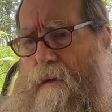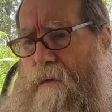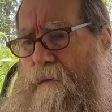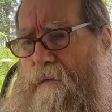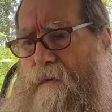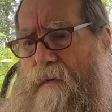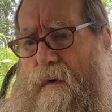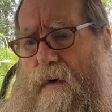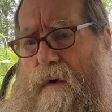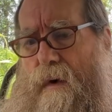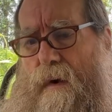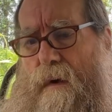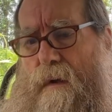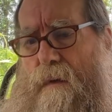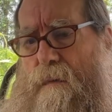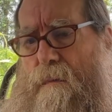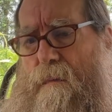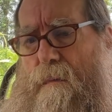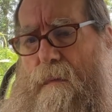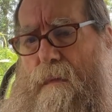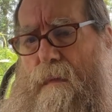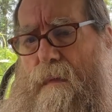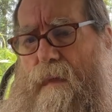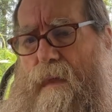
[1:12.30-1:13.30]
For
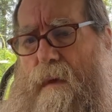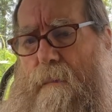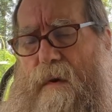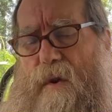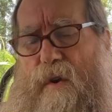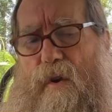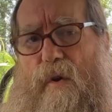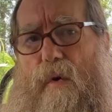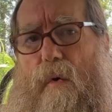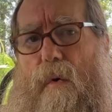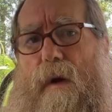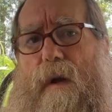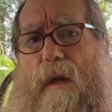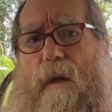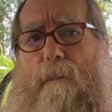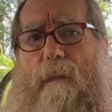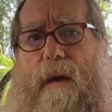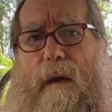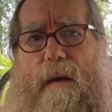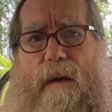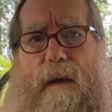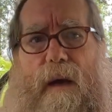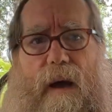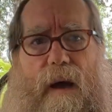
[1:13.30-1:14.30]
the majority of
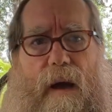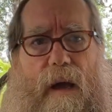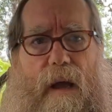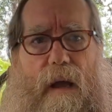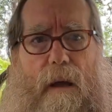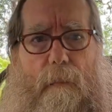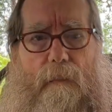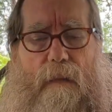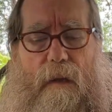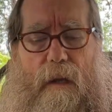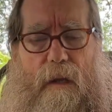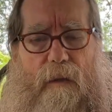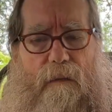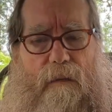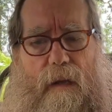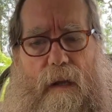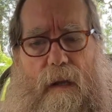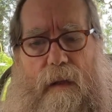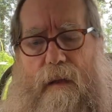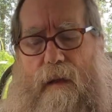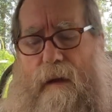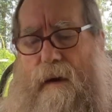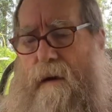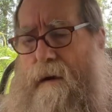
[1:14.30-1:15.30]
my time
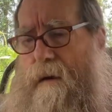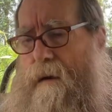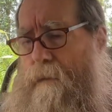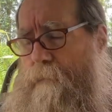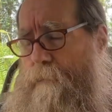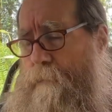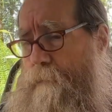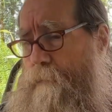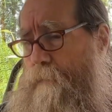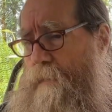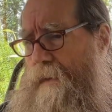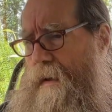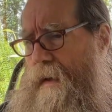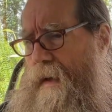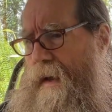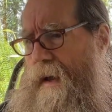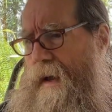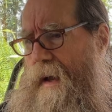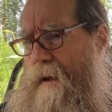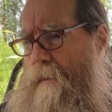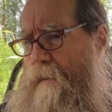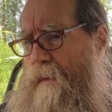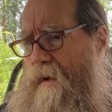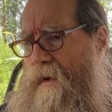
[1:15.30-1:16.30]
living there,
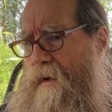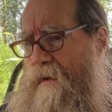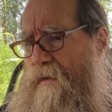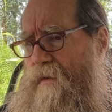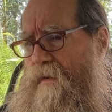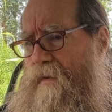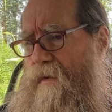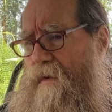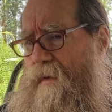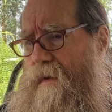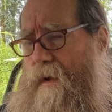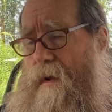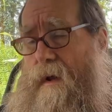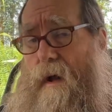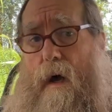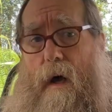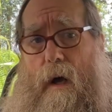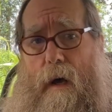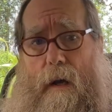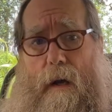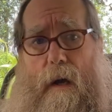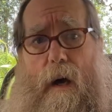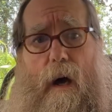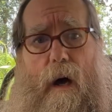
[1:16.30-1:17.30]
I was
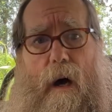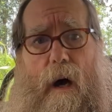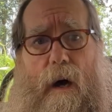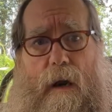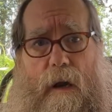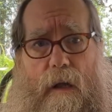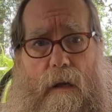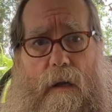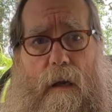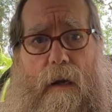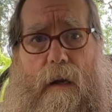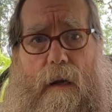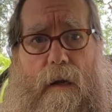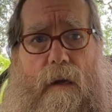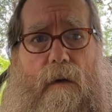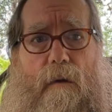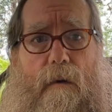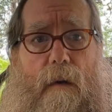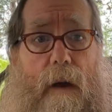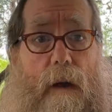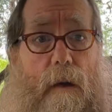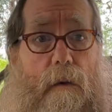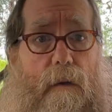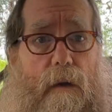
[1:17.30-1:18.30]
uh, on an
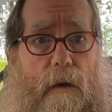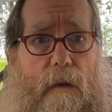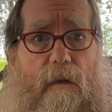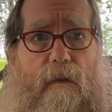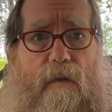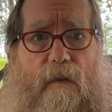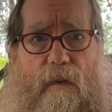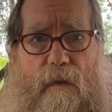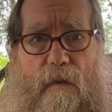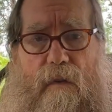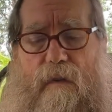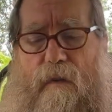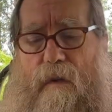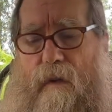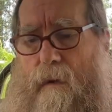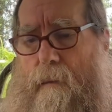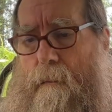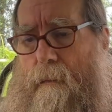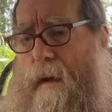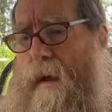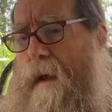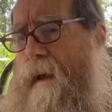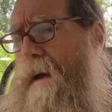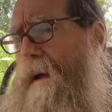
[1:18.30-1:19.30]
ungrounded
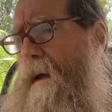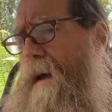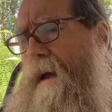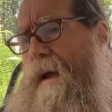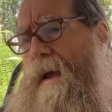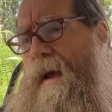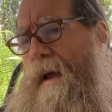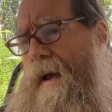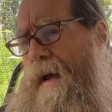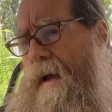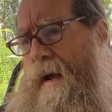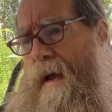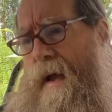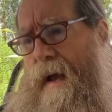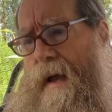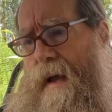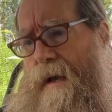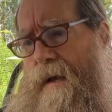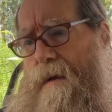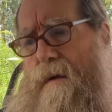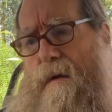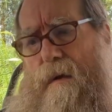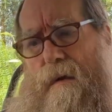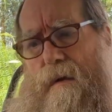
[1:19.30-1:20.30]
system and
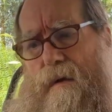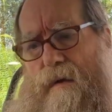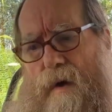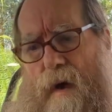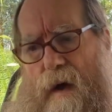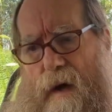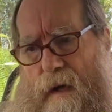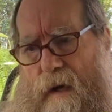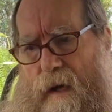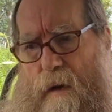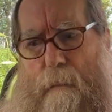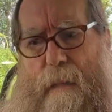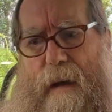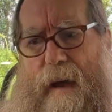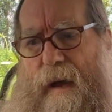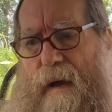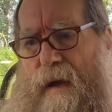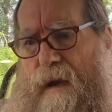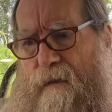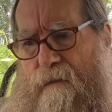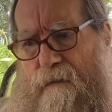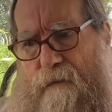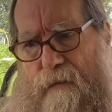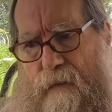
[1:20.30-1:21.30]
I talked
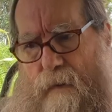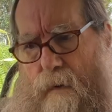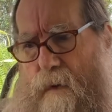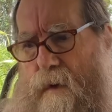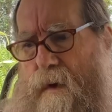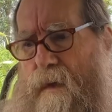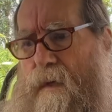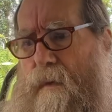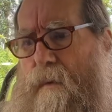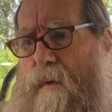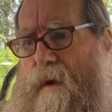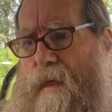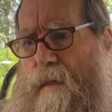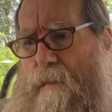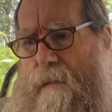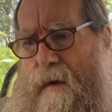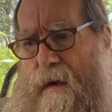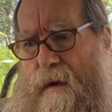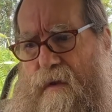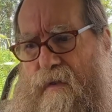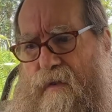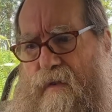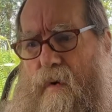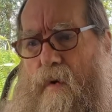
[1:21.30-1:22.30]
back and forth with
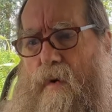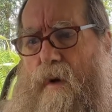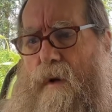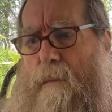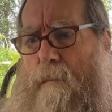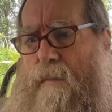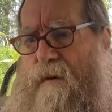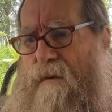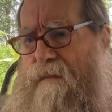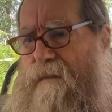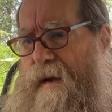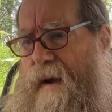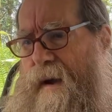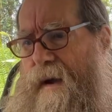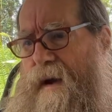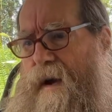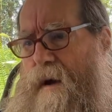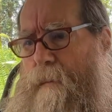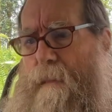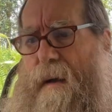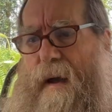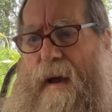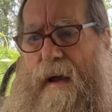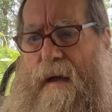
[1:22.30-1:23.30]
my solar
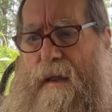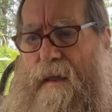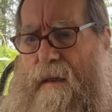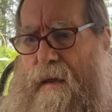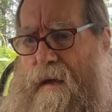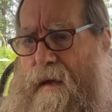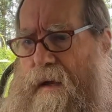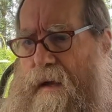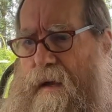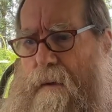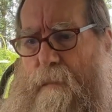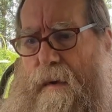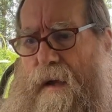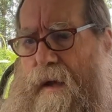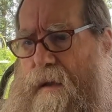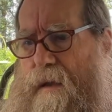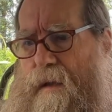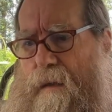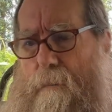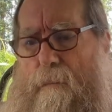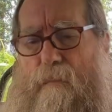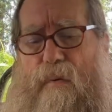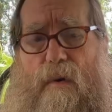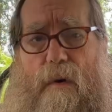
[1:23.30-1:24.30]
provider back then about
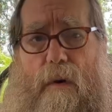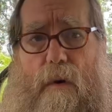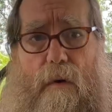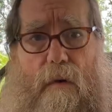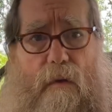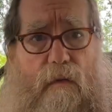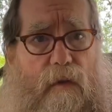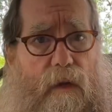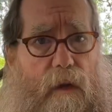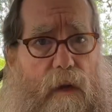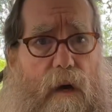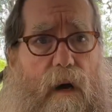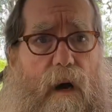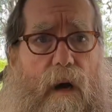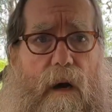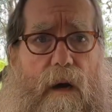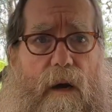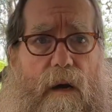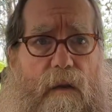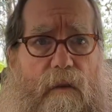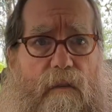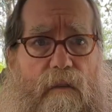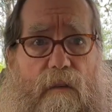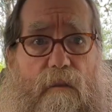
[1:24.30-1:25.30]
the pros and
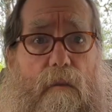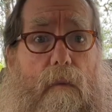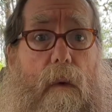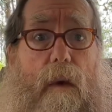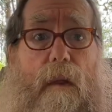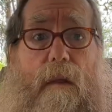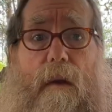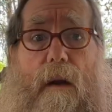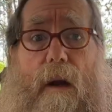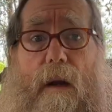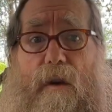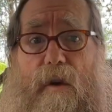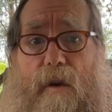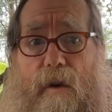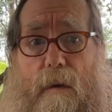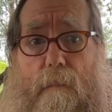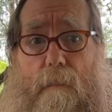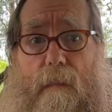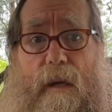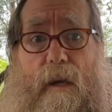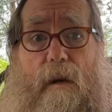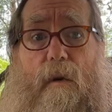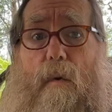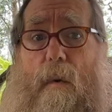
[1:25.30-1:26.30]
cons of whether I
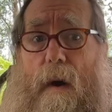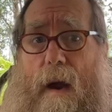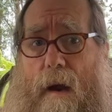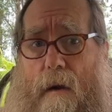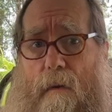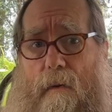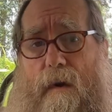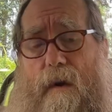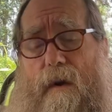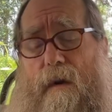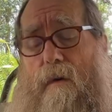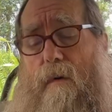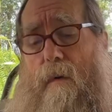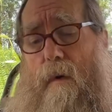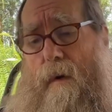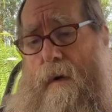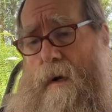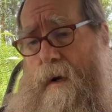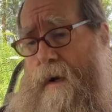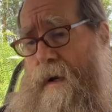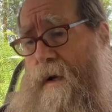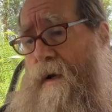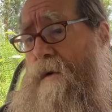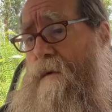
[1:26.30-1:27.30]
should be grounded or
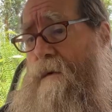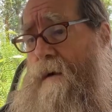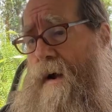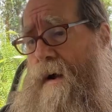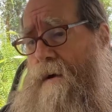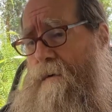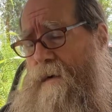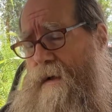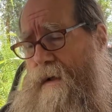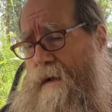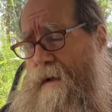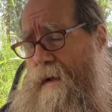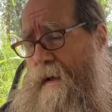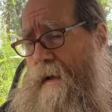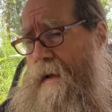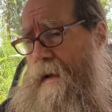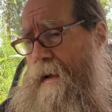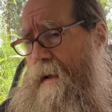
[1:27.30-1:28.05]
ungrounded.